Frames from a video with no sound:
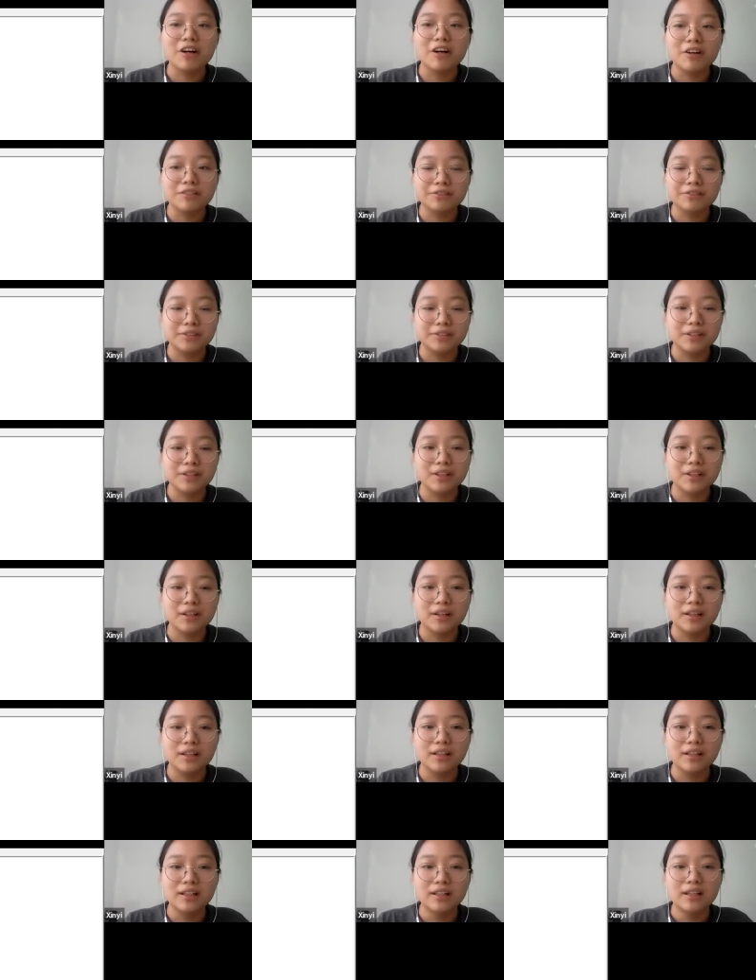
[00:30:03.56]
of
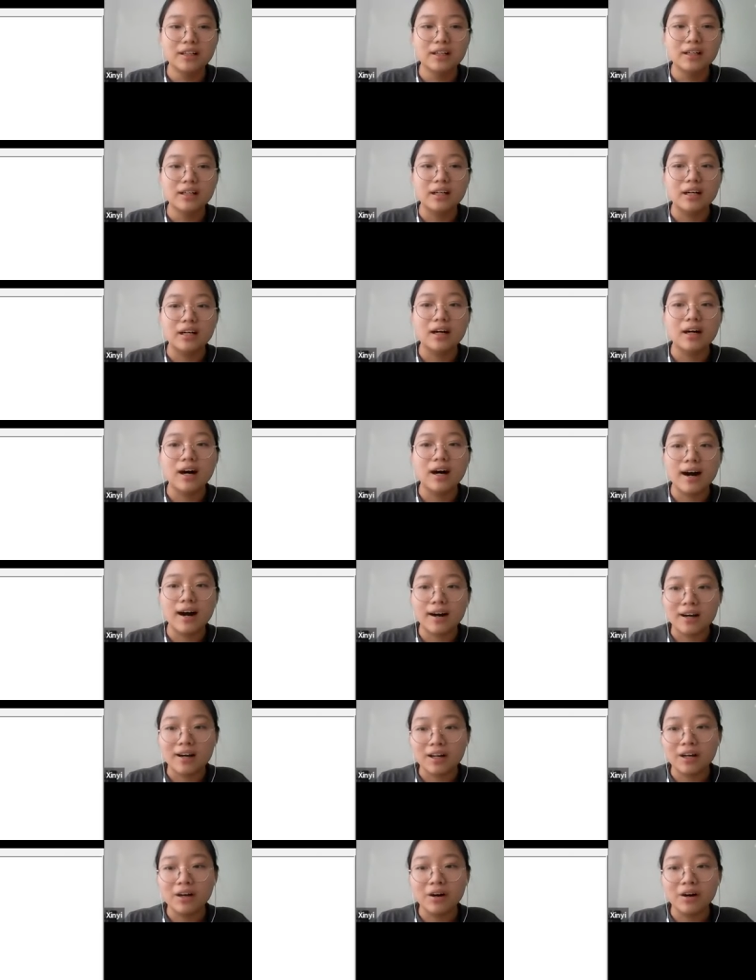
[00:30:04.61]
your
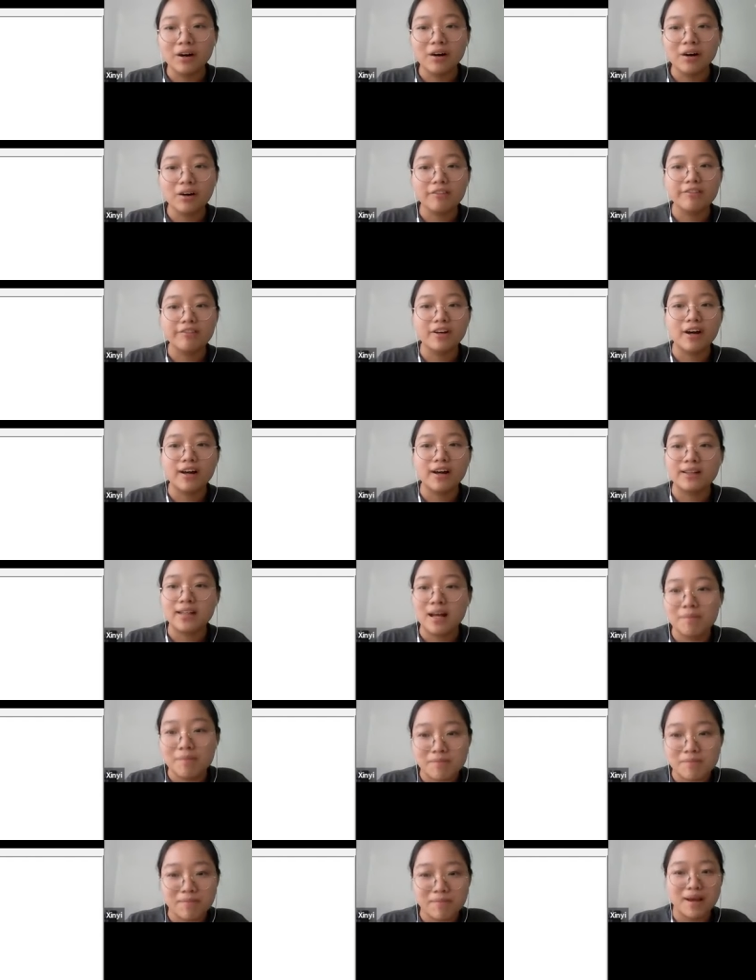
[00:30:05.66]
article of your
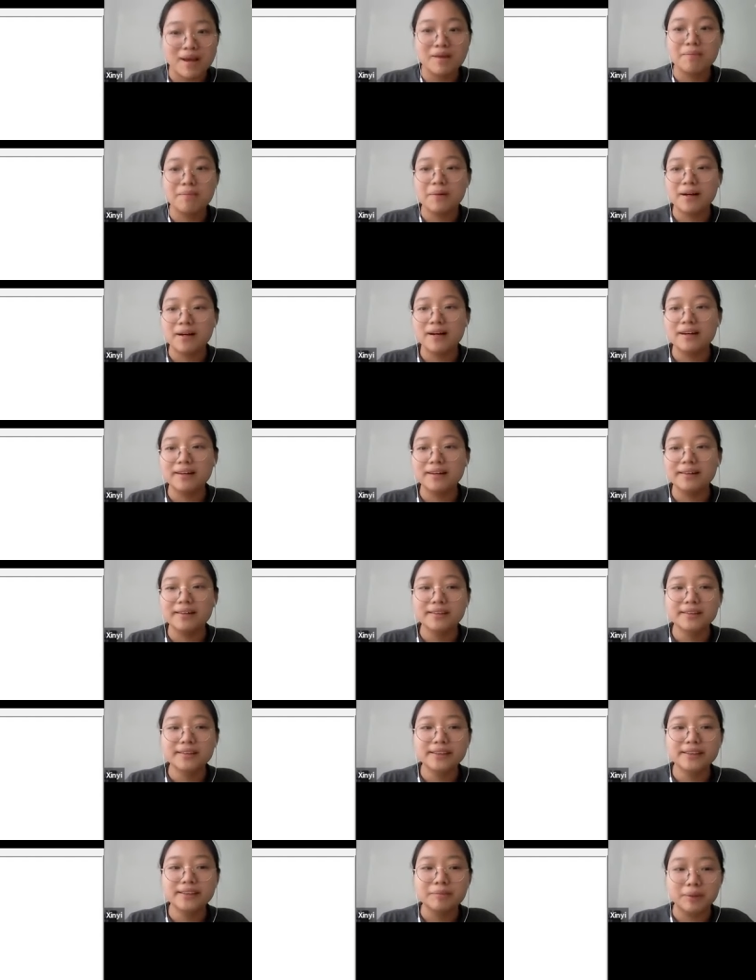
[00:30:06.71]
academic paper
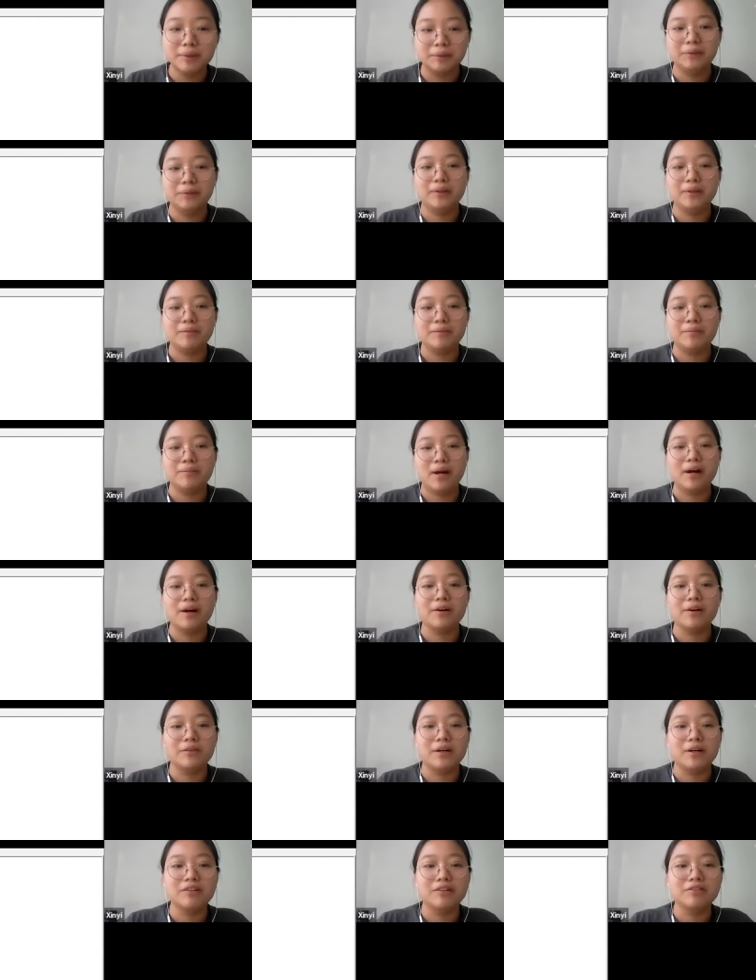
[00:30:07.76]
between the
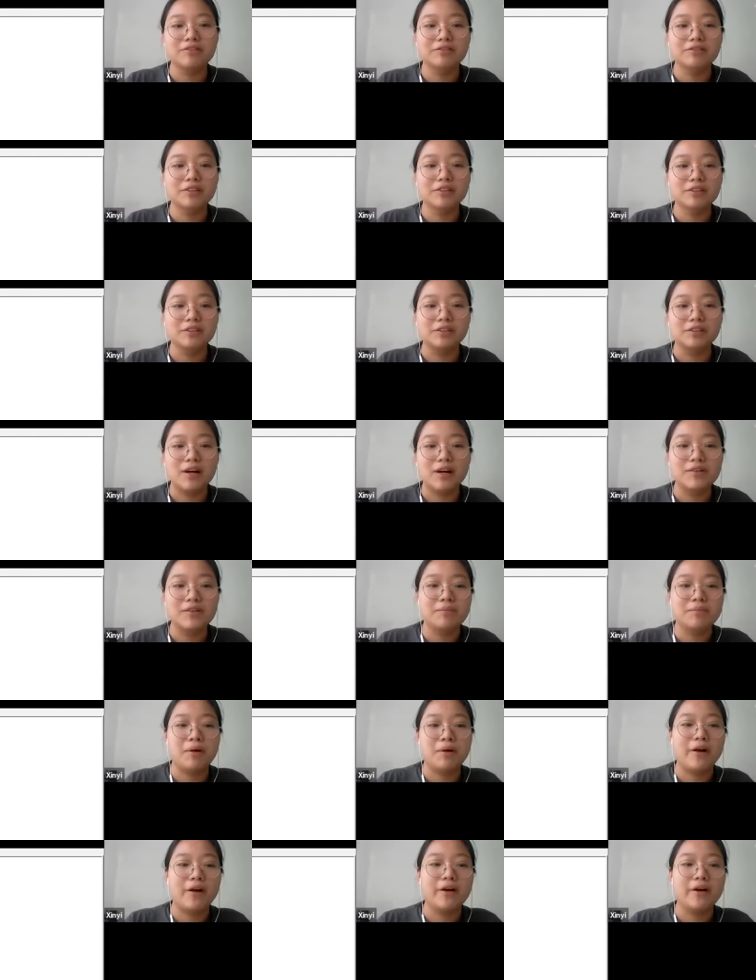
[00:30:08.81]
paragraph. Every
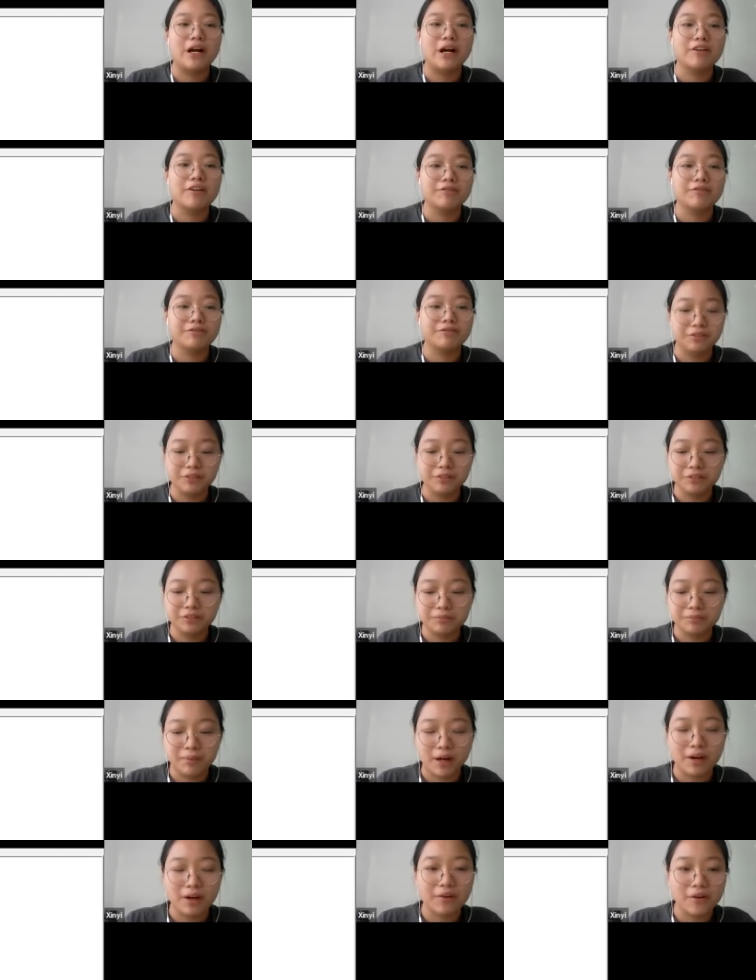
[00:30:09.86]

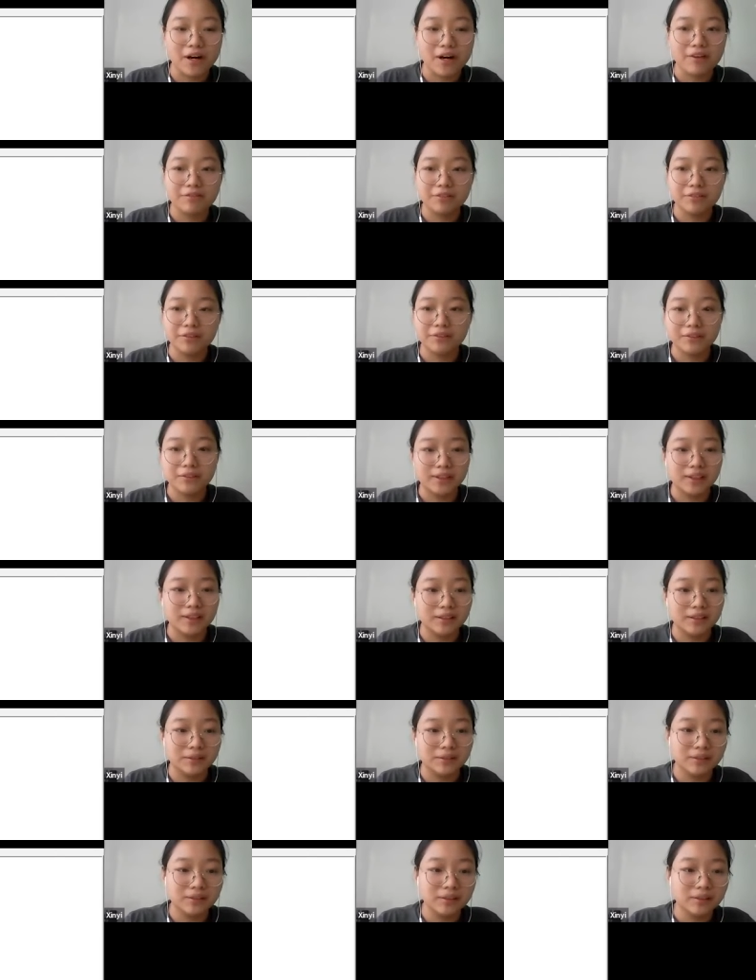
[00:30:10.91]
paragraph you need
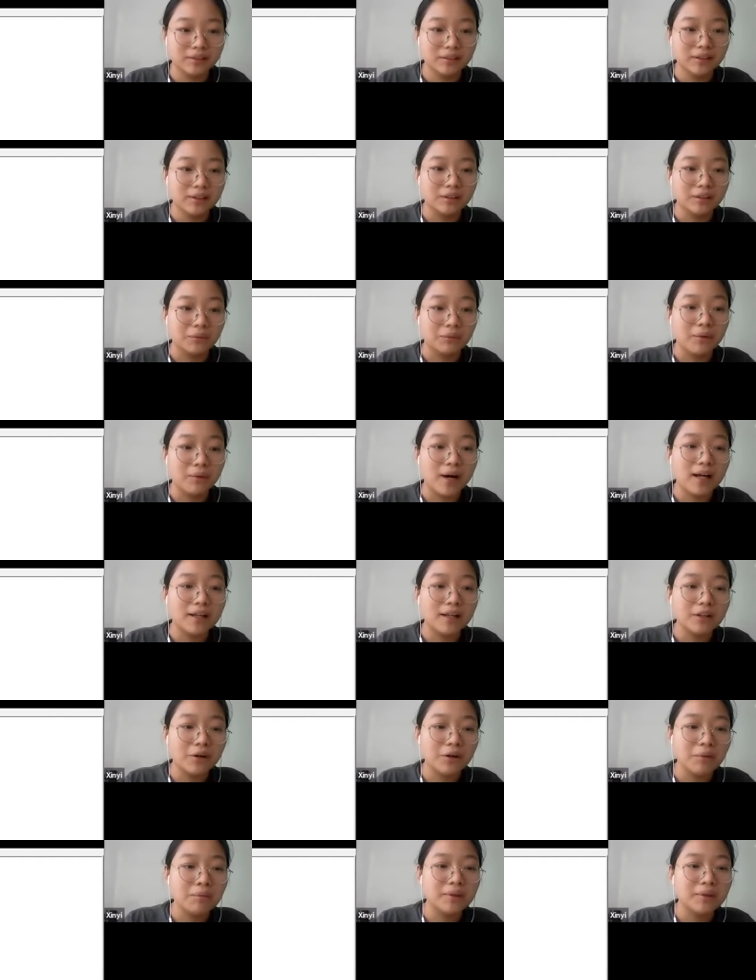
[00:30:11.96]
one
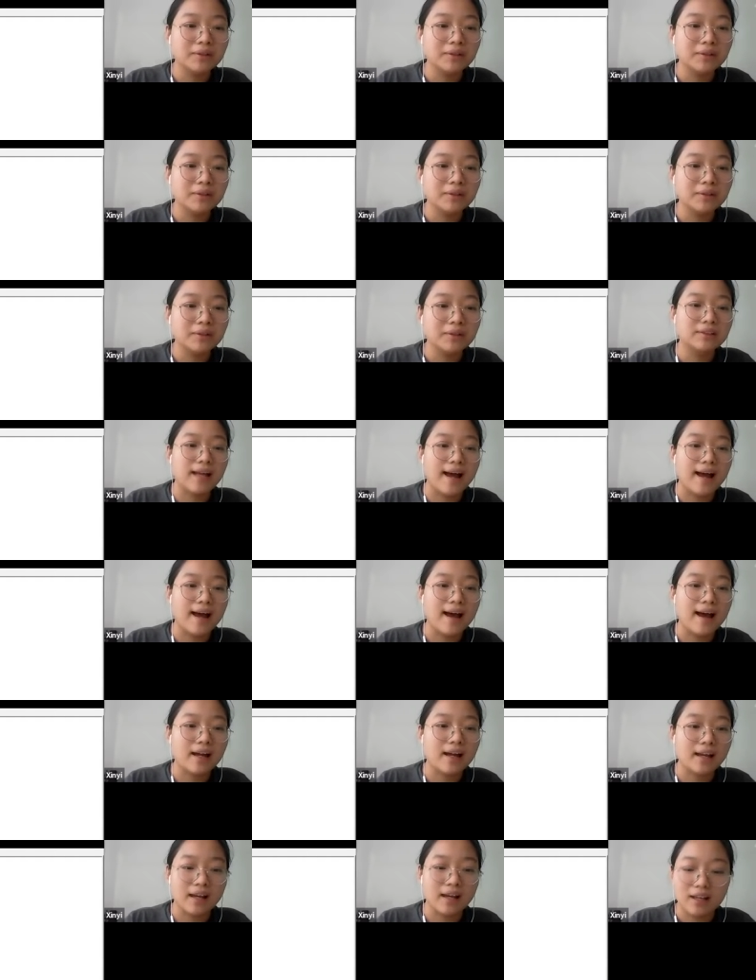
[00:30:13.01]
open
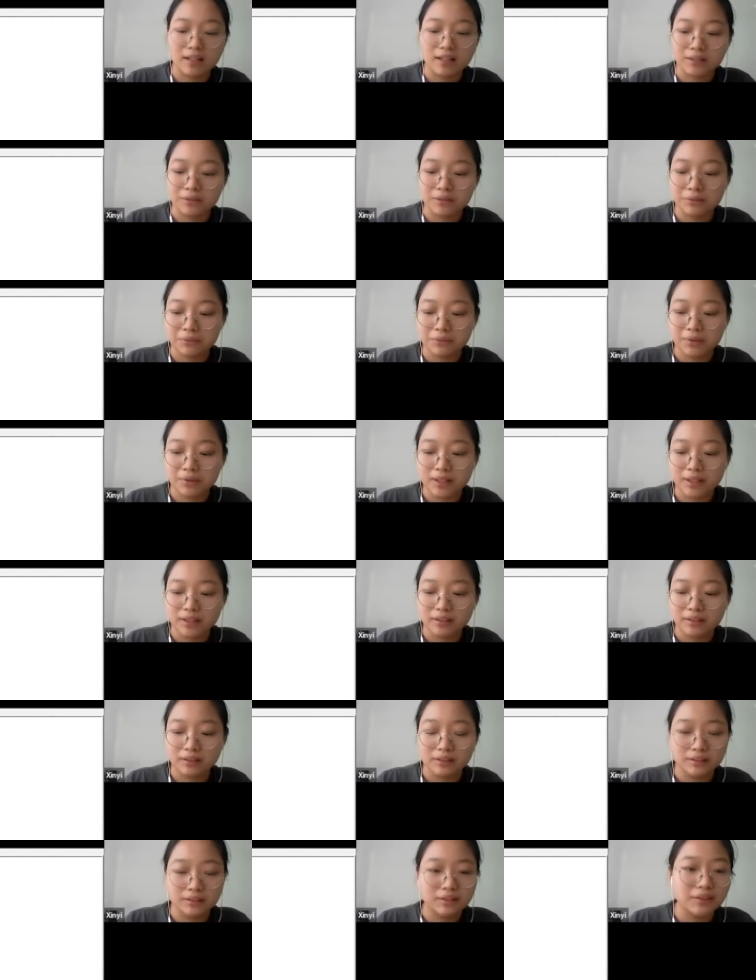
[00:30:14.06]
tag and
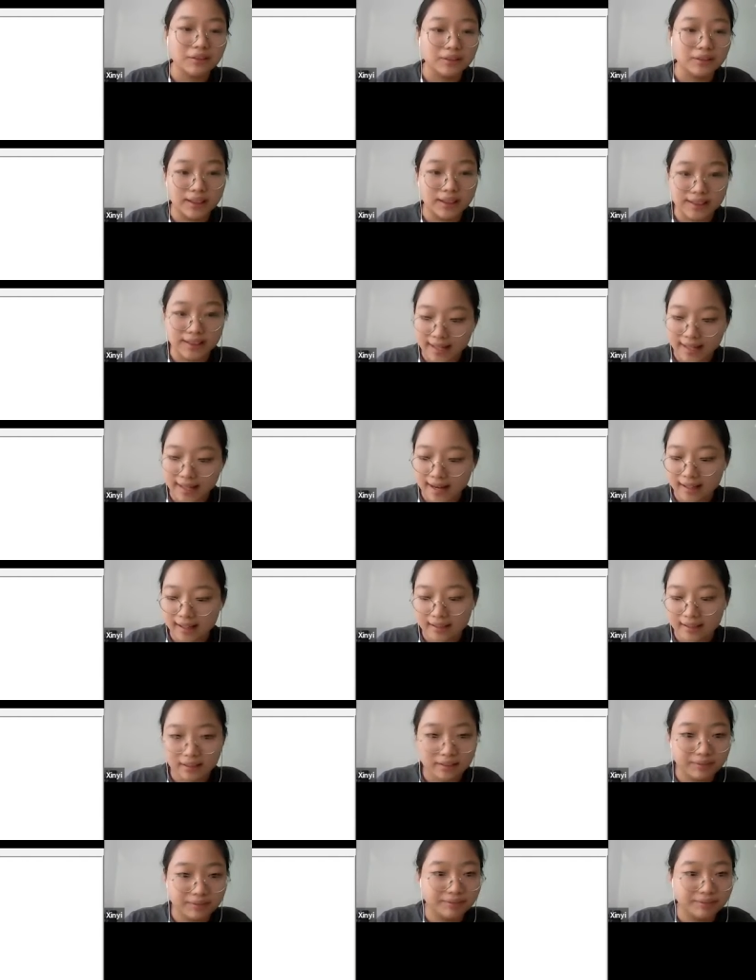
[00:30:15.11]
one closing
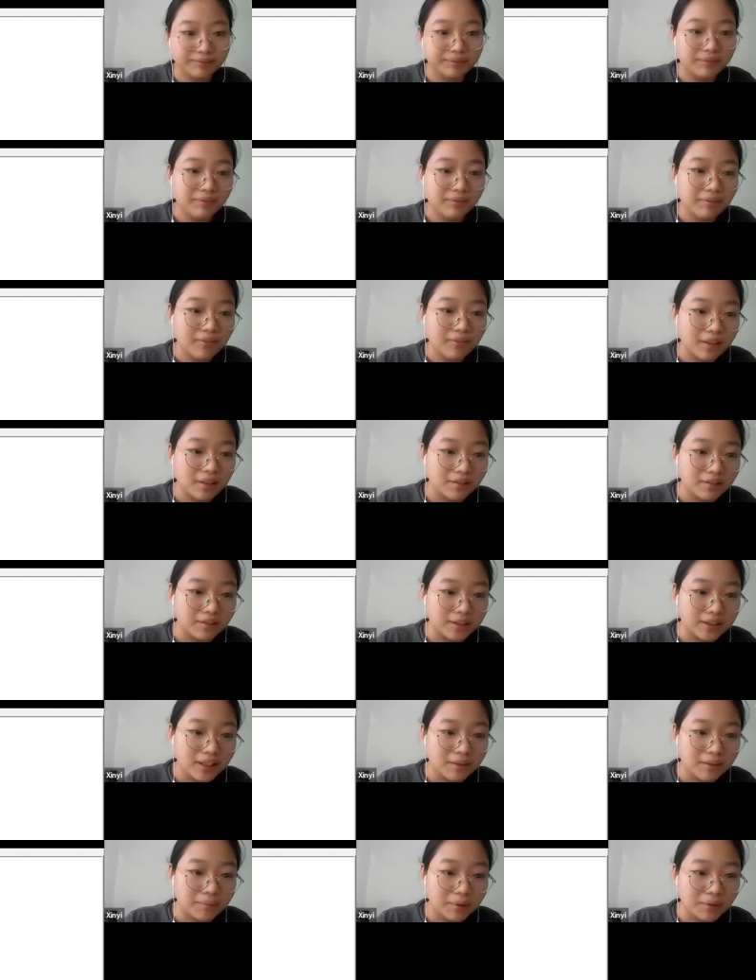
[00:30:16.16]
tag. For
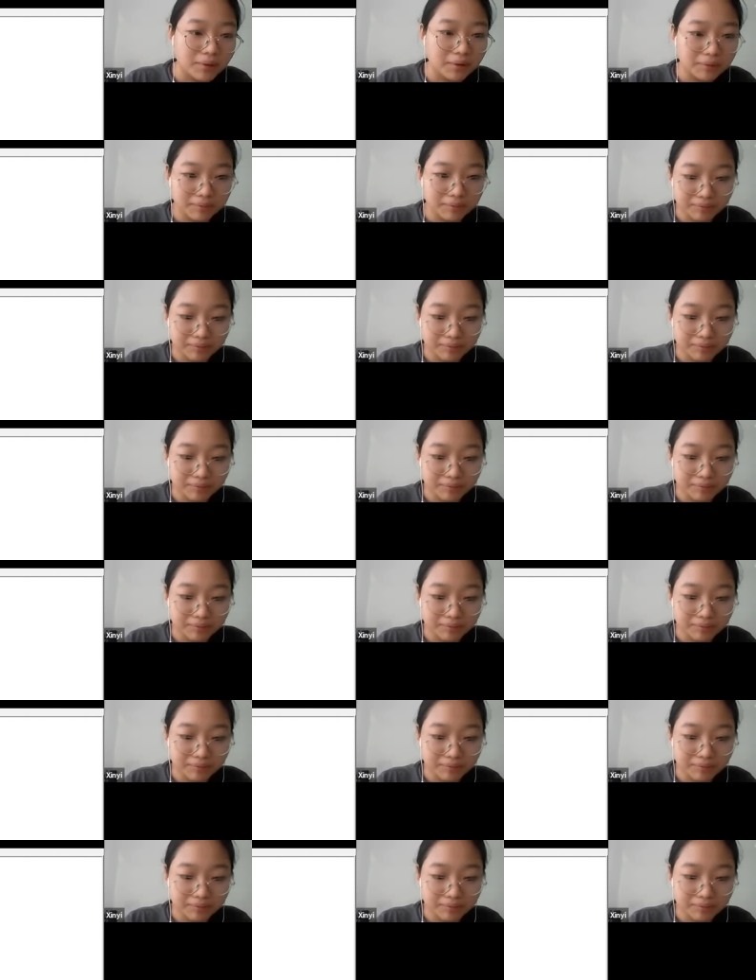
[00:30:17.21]
example,